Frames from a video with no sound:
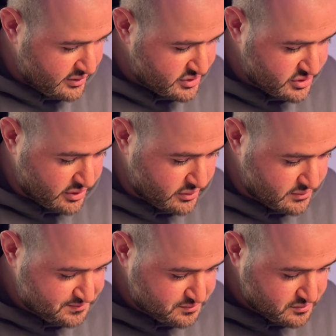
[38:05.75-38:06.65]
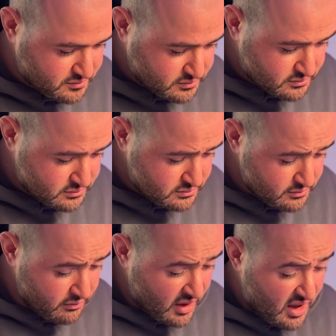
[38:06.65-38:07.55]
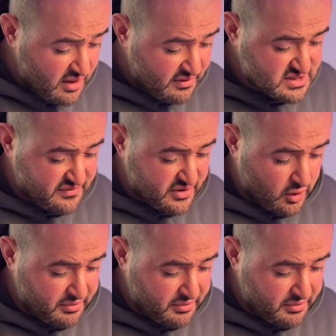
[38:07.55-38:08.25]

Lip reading: So that's the video.